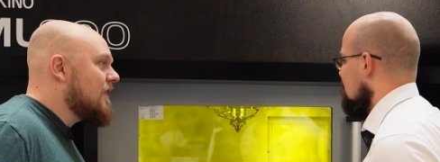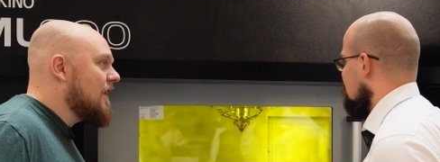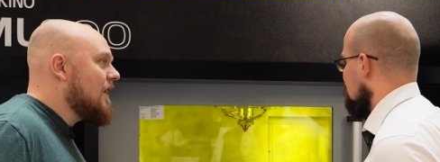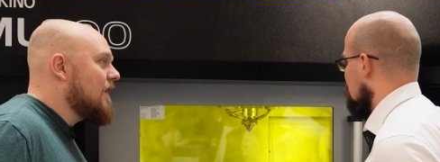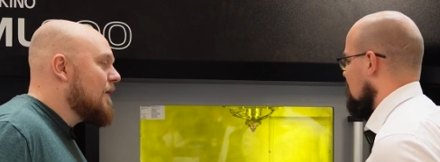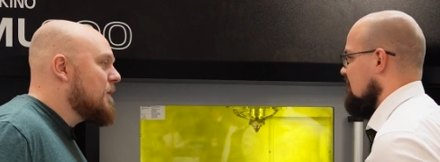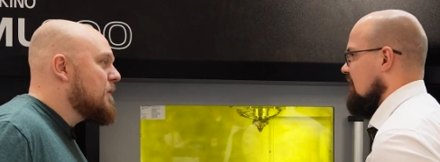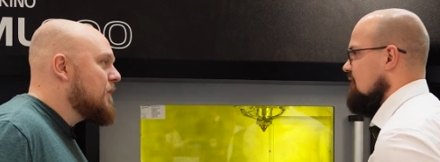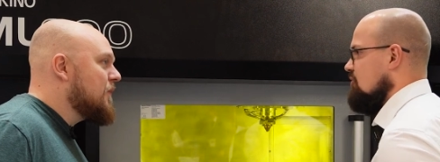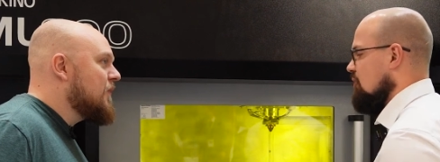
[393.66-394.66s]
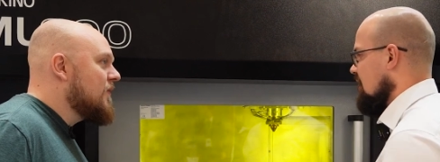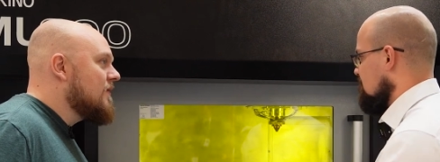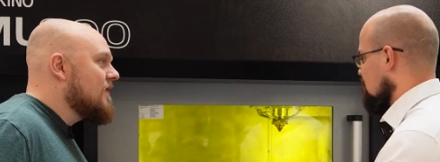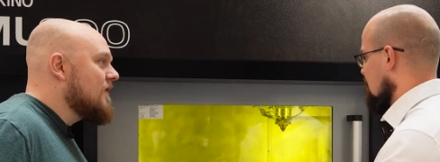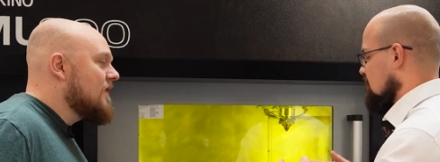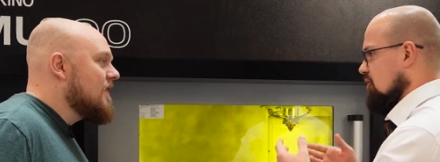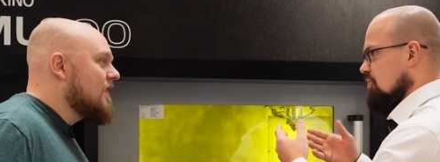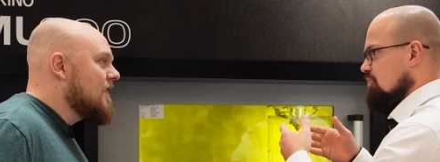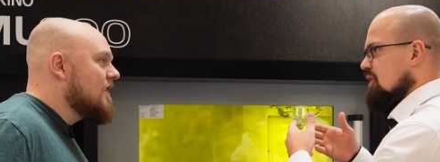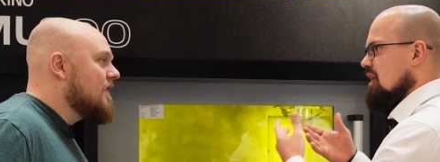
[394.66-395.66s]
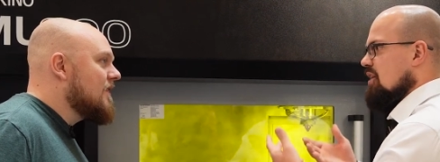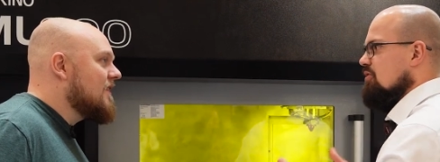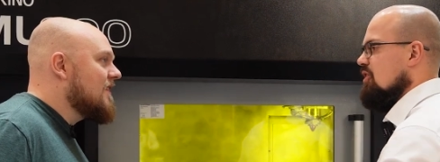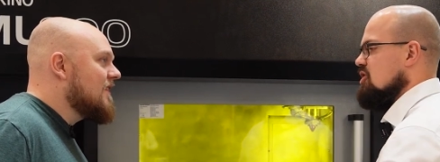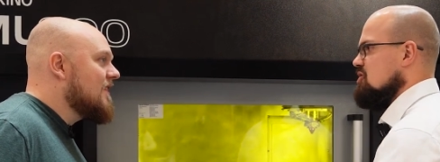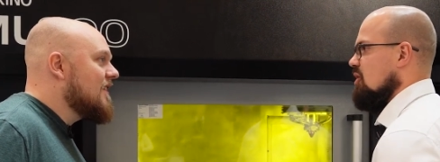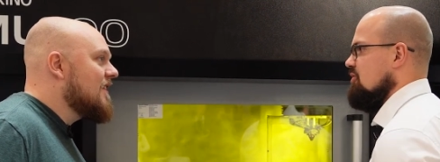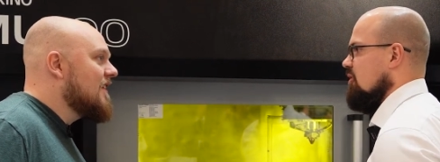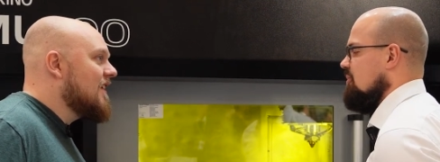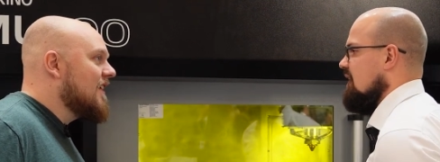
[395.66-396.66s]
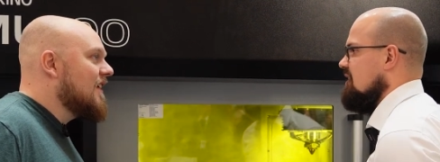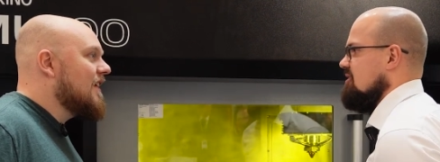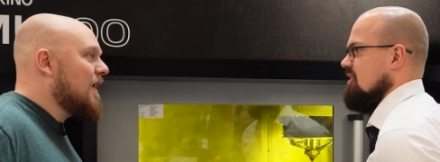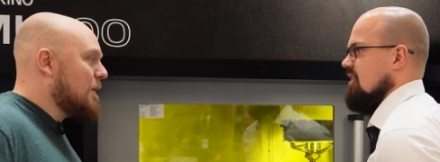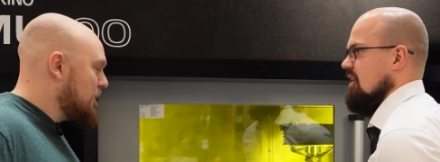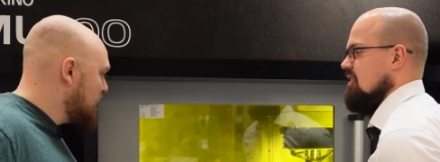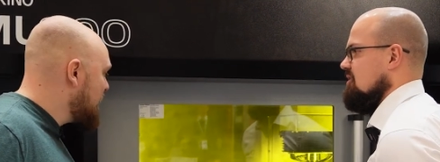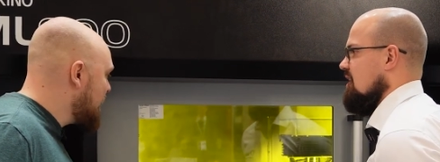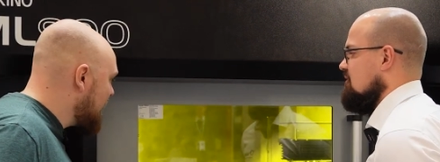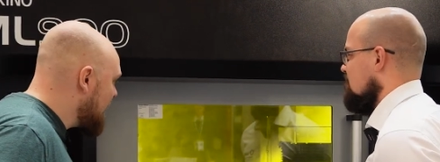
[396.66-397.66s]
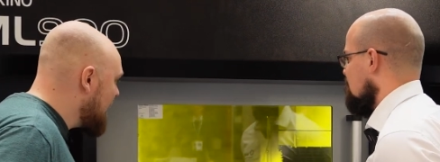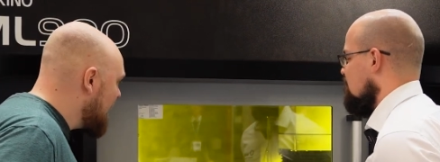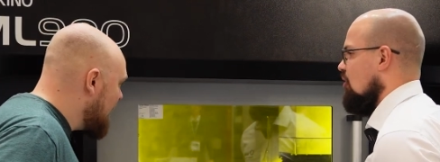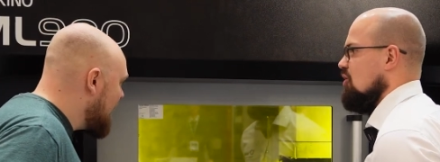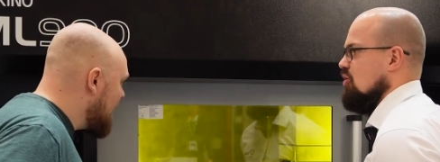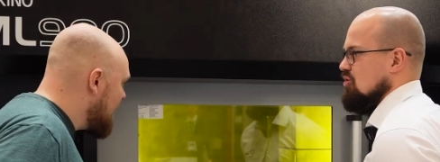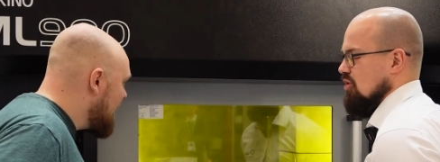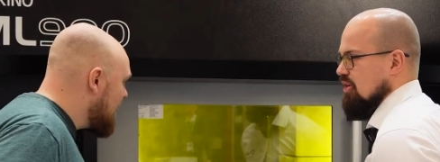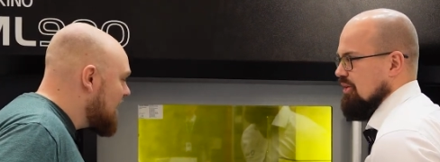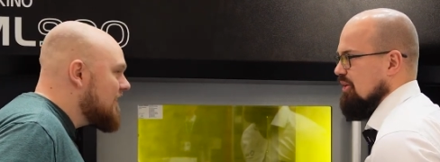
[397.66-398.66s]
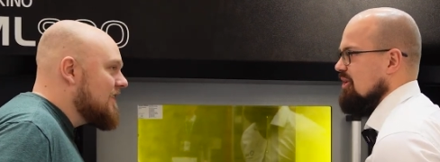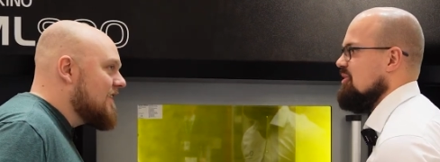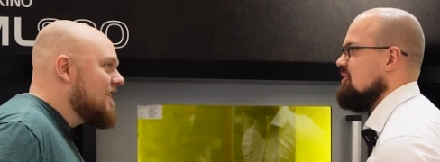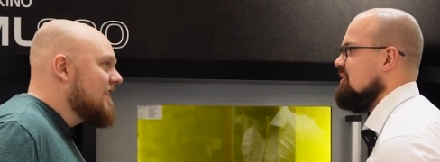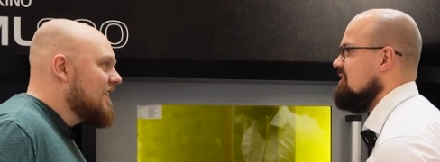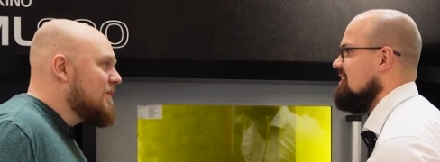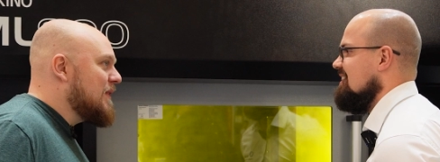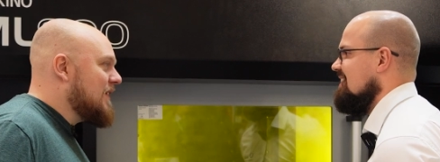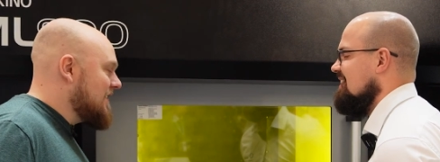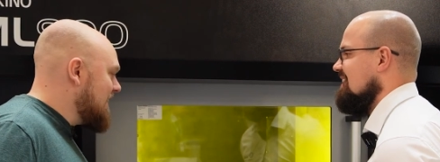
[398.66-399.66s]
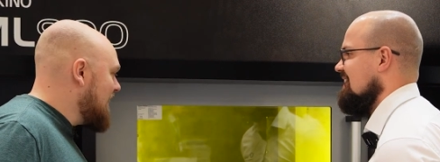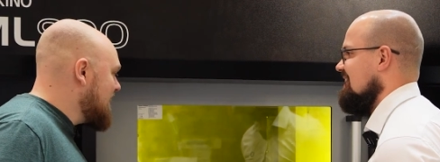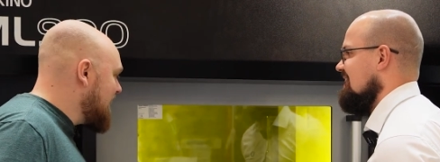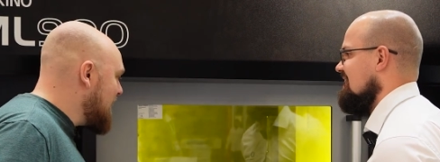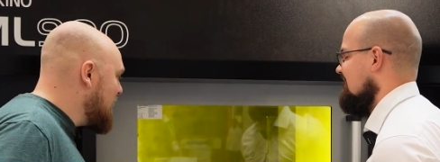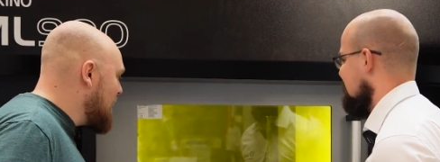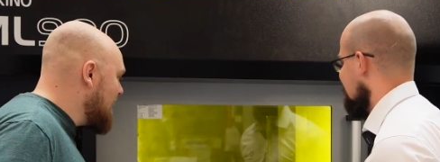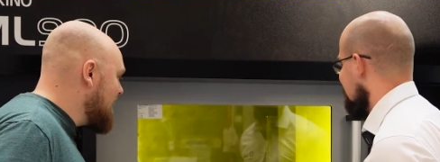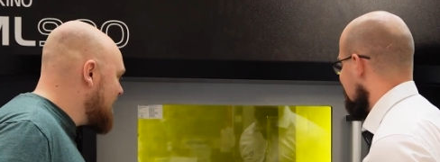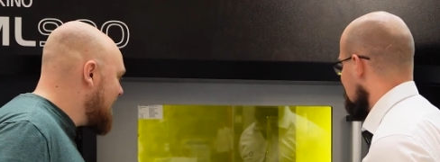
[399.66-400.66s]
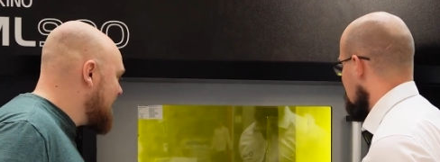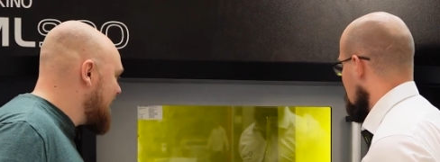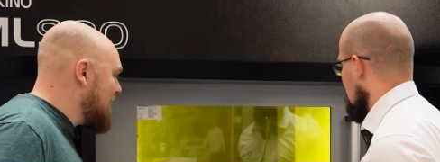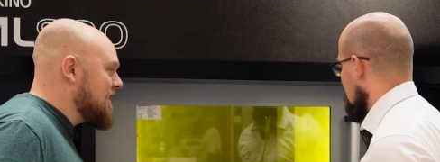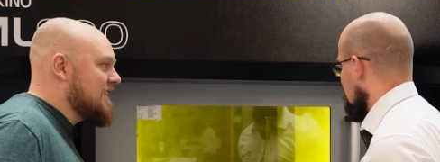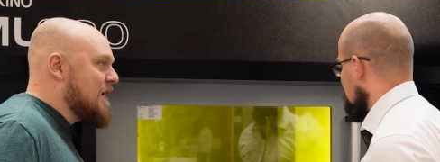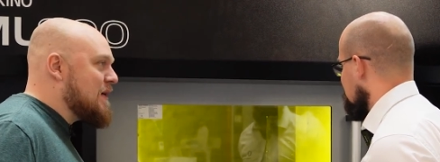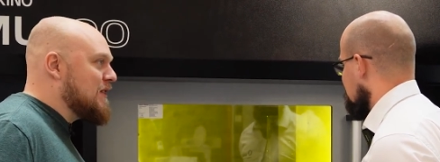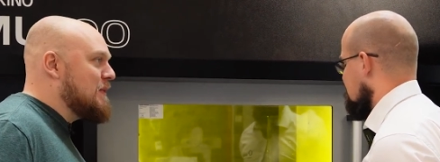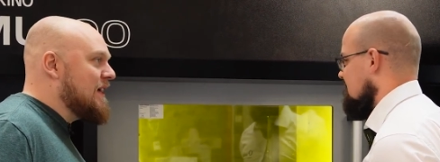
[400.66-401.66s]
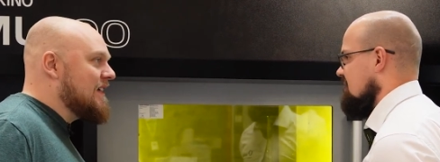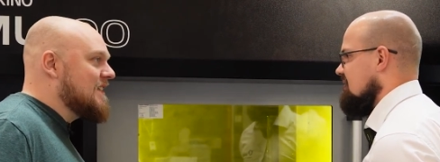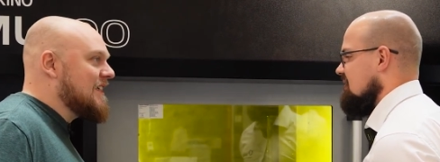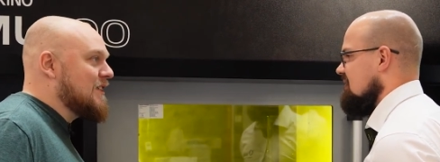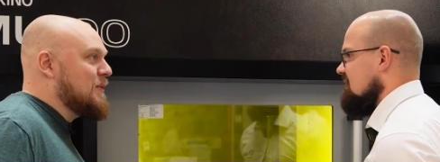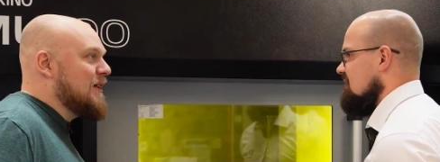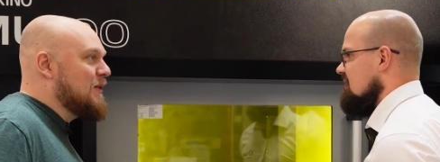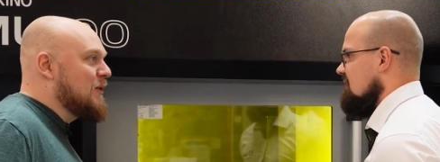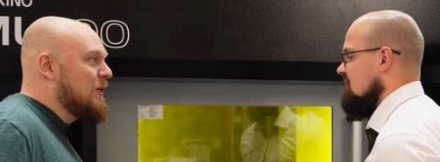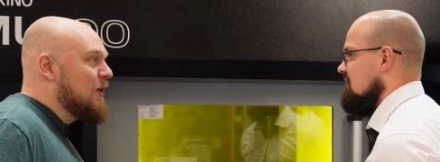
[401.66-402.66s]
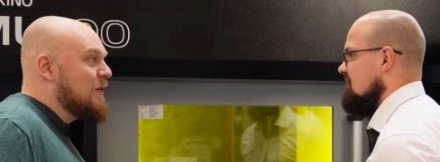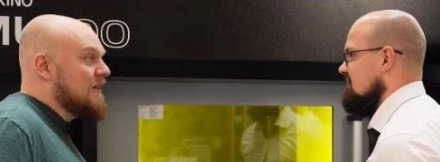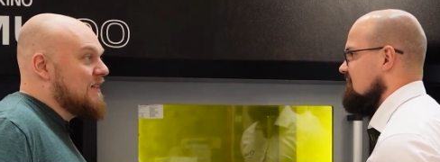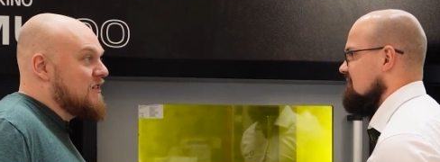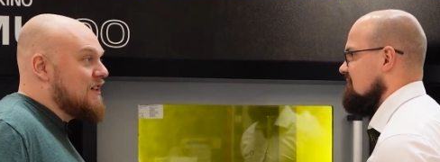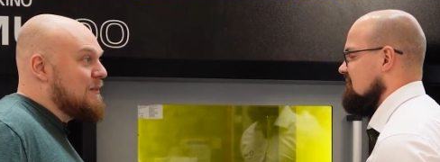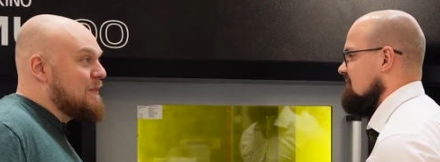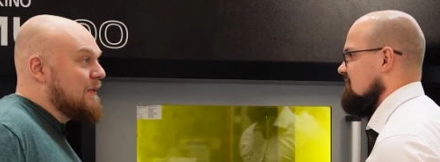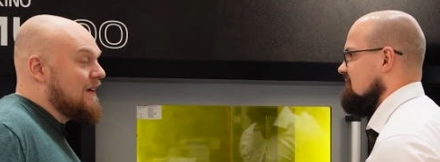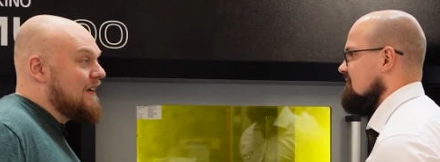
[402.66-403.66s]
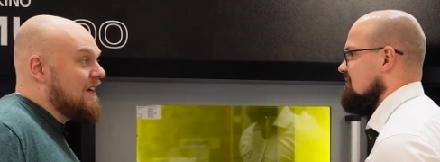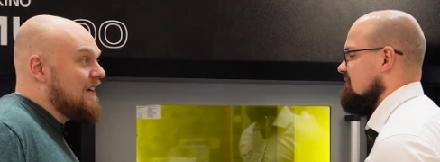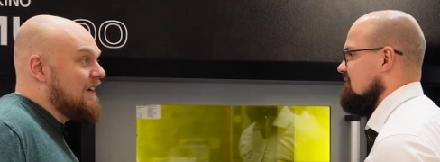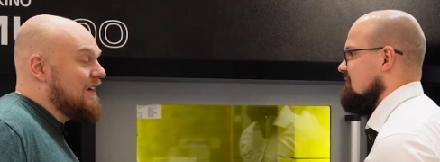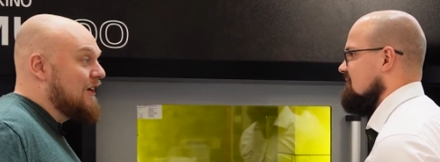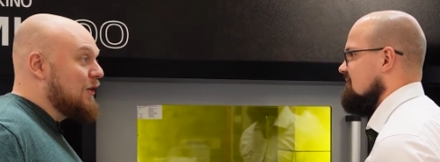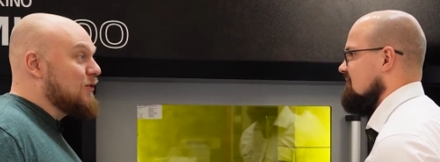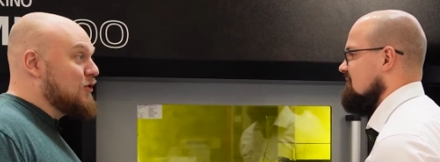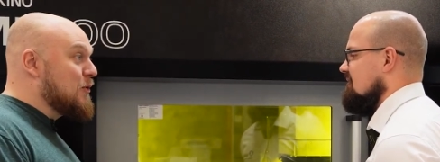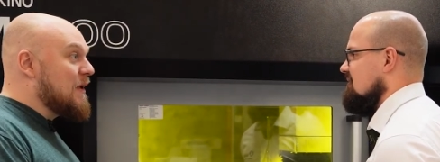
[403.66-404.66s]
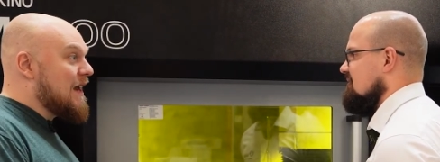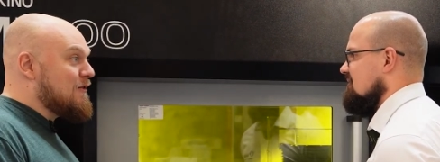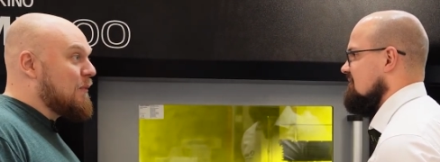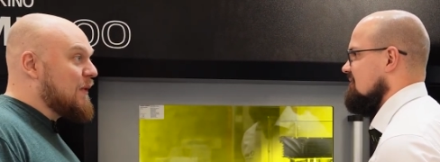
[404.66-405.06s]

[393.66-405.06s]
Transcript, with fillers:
Speaker 1: Yeah. So in the end, you get like a PDF version of your part, yeah. and it tells you all good or all not good.
Speaker 2: Because the last thing you want is have the same experience as we do with the cheap uh, consumer level